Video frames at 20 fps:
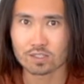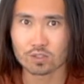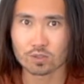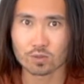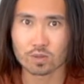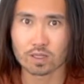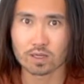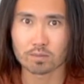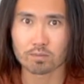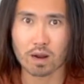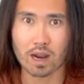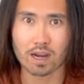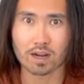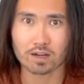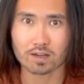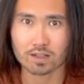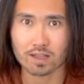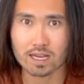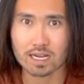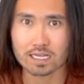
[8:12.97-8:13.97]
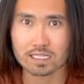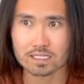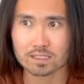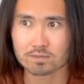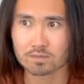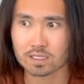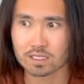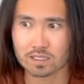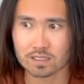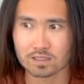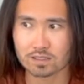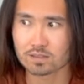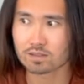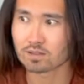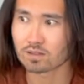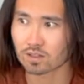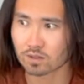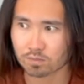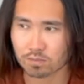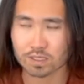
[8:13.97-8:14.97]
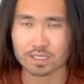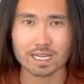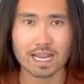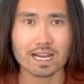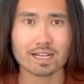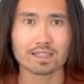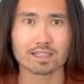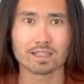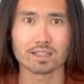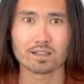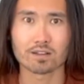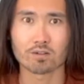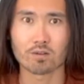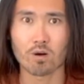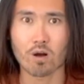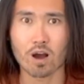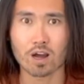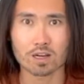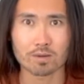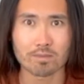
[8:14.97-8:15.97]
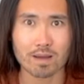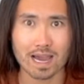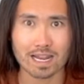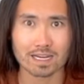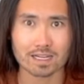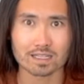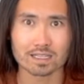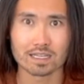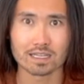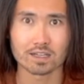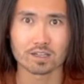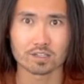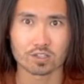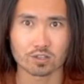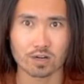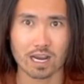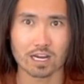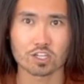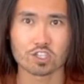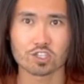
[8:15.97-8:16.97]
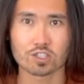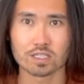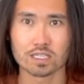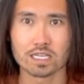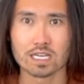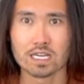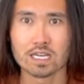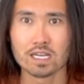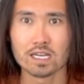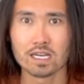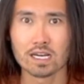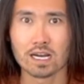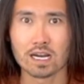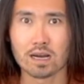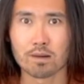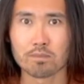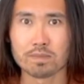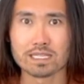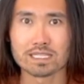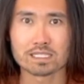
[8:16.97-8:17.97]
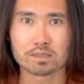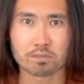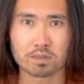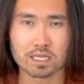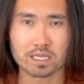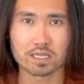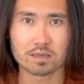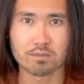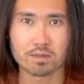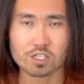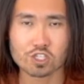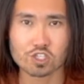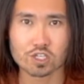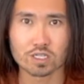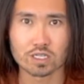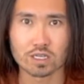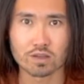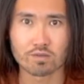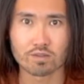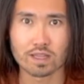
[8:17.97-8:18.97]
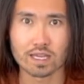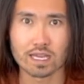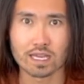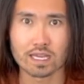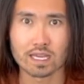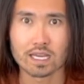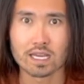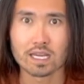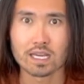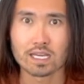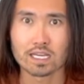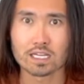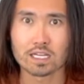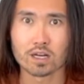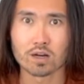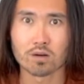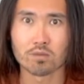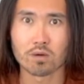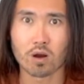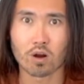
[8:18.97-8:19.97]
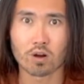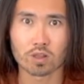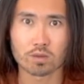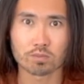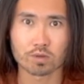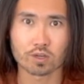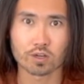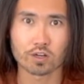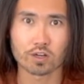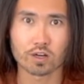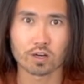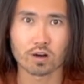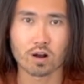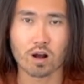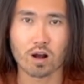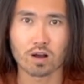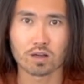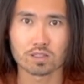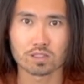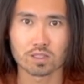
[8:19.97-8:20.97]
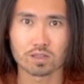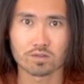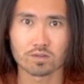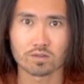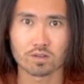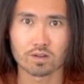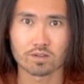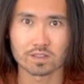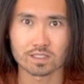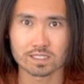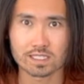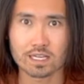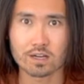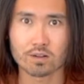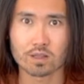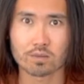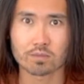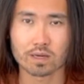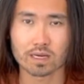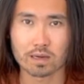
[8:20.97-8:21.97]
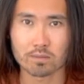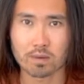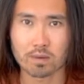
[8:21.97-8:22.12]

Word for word: to their buyer clients because they're protected. They'll automatically and contractually uh, be split commission if they, you know, are the procuring cause of, of a sale. They bring a